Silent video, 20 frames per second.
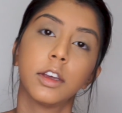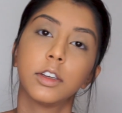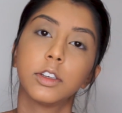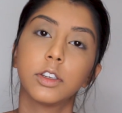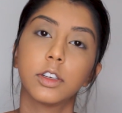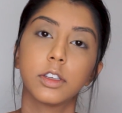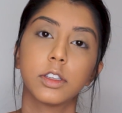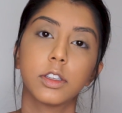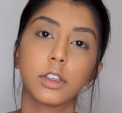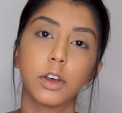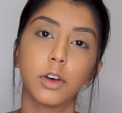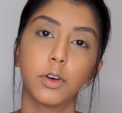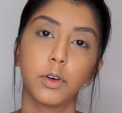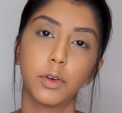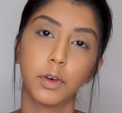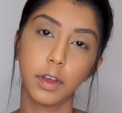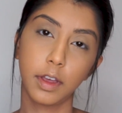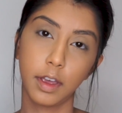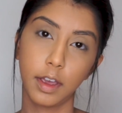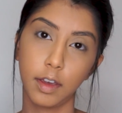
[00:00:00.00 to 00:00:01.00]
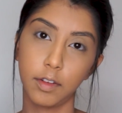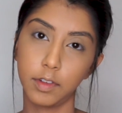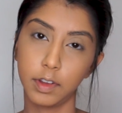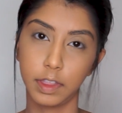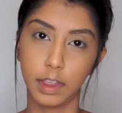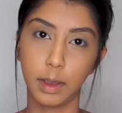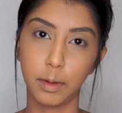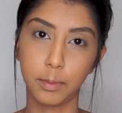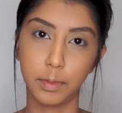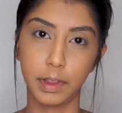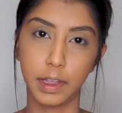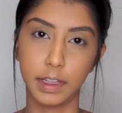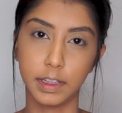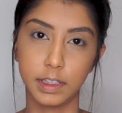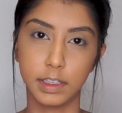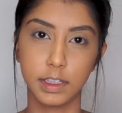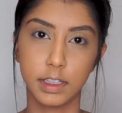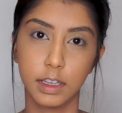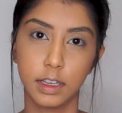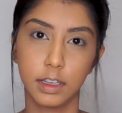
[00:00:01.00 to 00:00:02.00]
just so everything
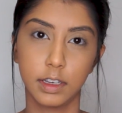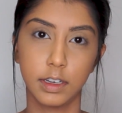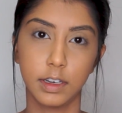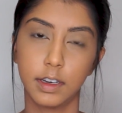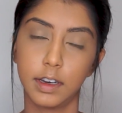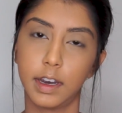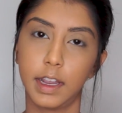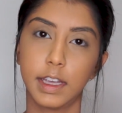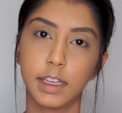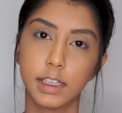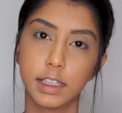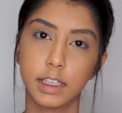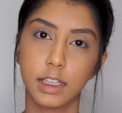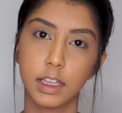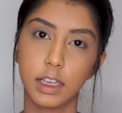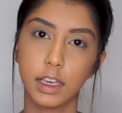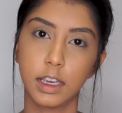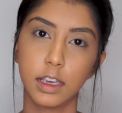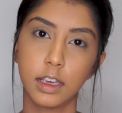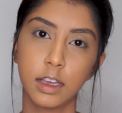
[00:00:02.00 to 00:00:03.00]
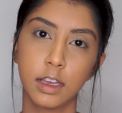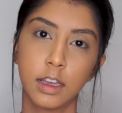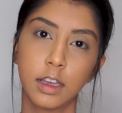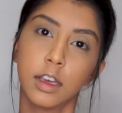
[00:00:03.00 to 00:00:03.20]
blends nicely.